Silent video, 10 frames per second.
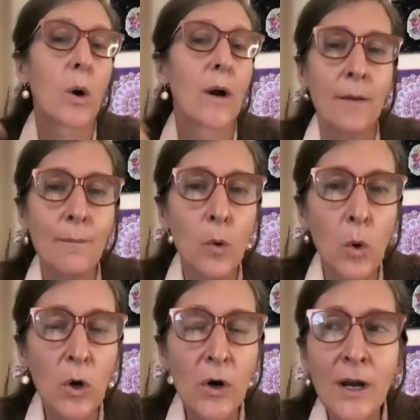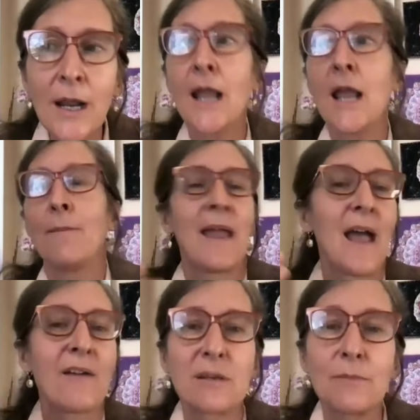or inborn, may
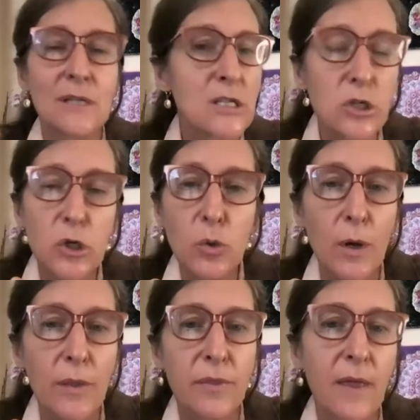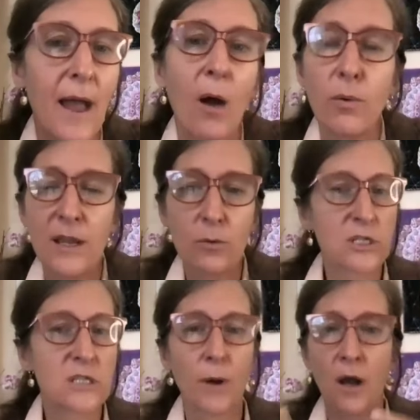have something to do with how we
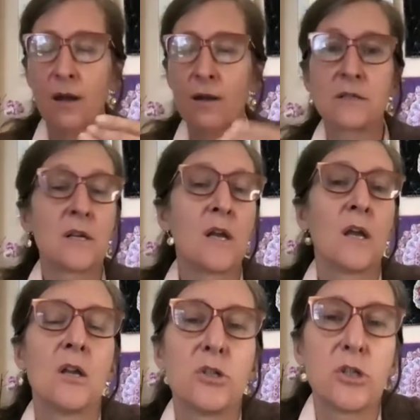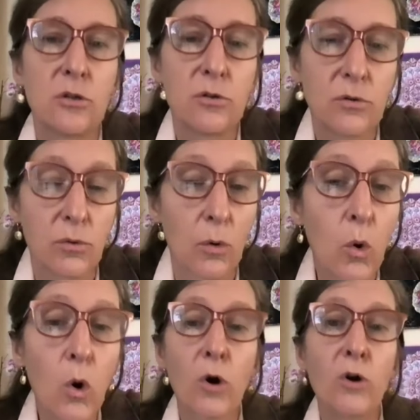respond to
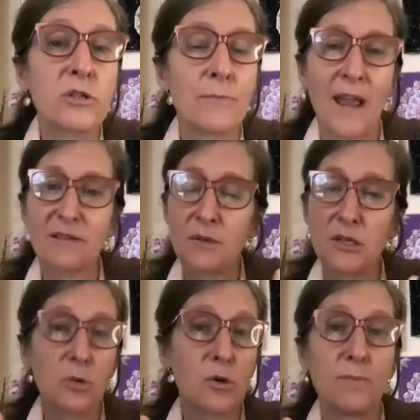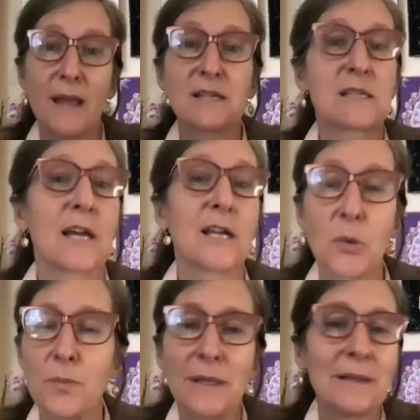rewards, may have something to do with baseline
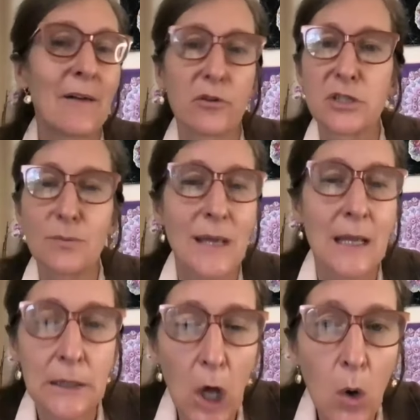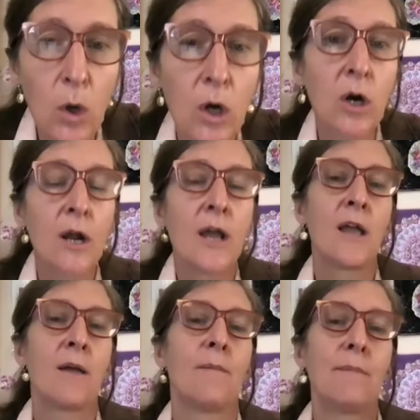dopamine levels being lower
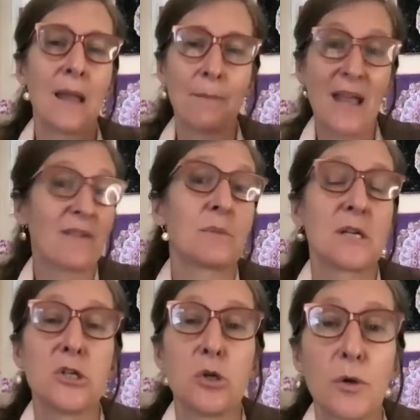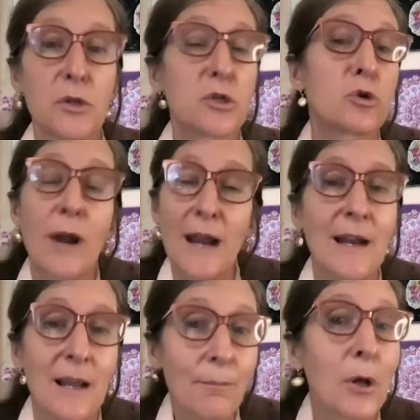may, may have something to do with
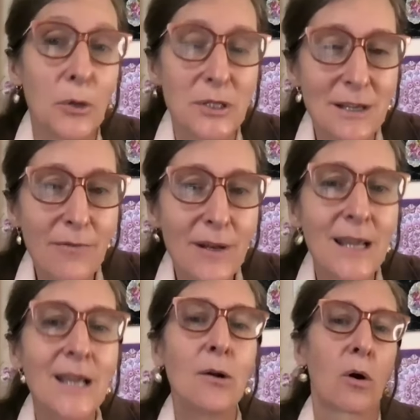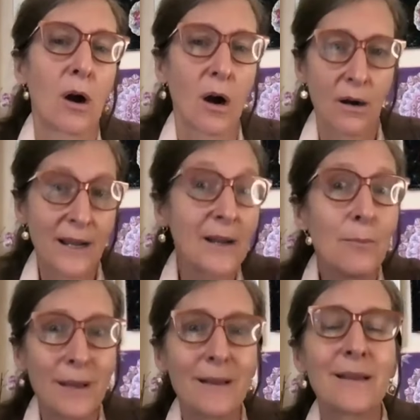trait impulsivity or
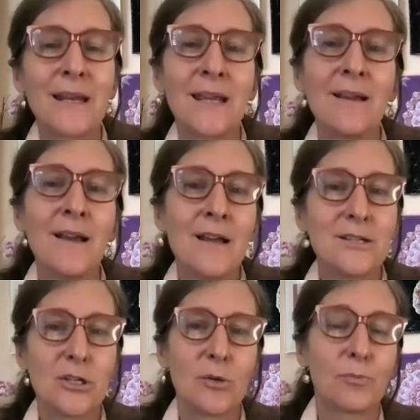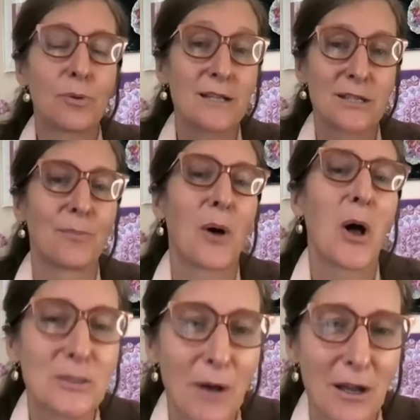inability to press the
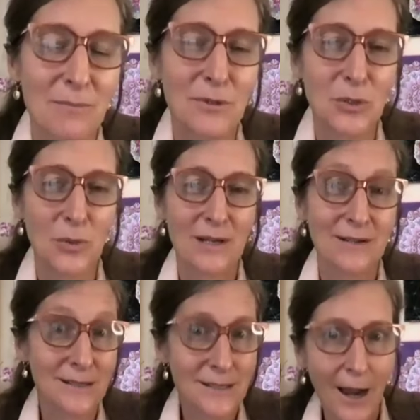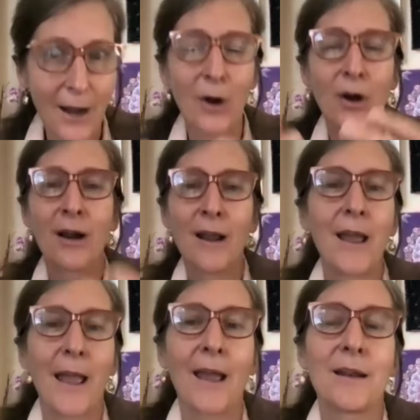pause button between desire
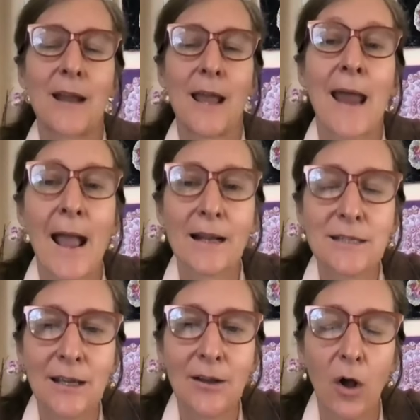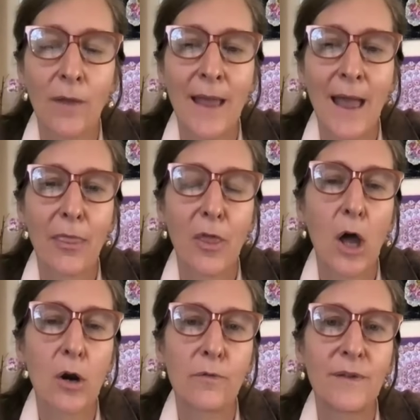and, and acting on that
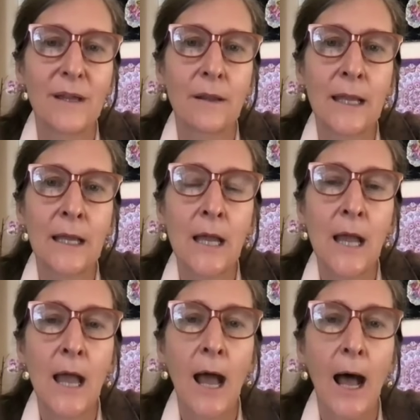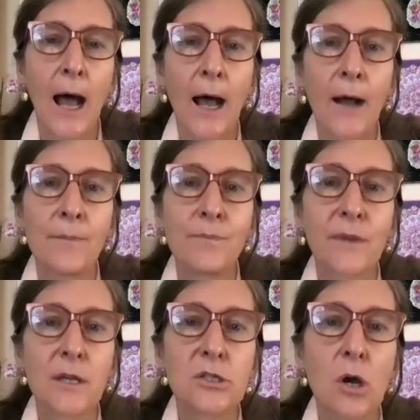thought or feeling.
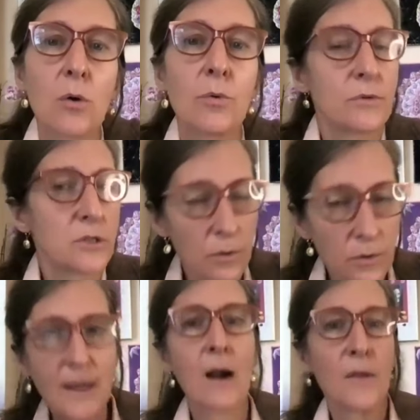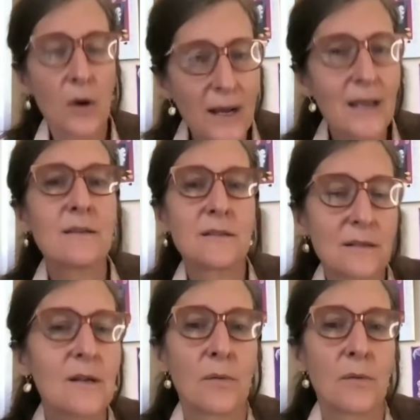Um, so so there there
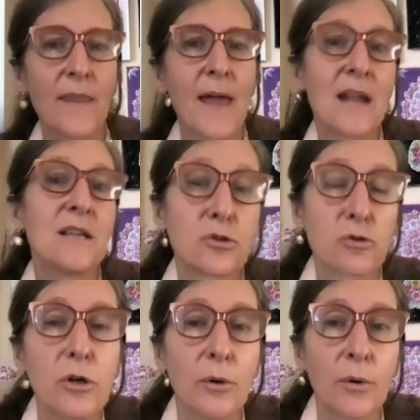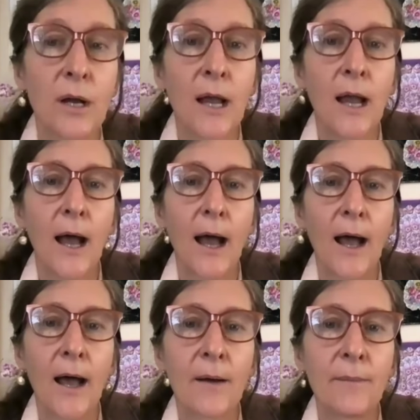is you know that that is true.
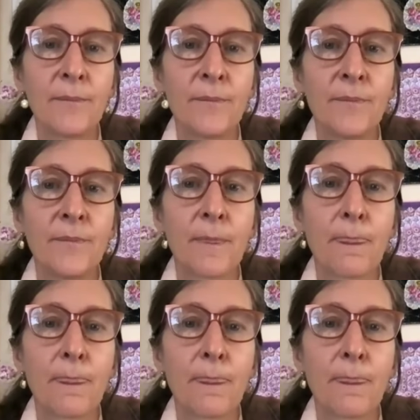Um,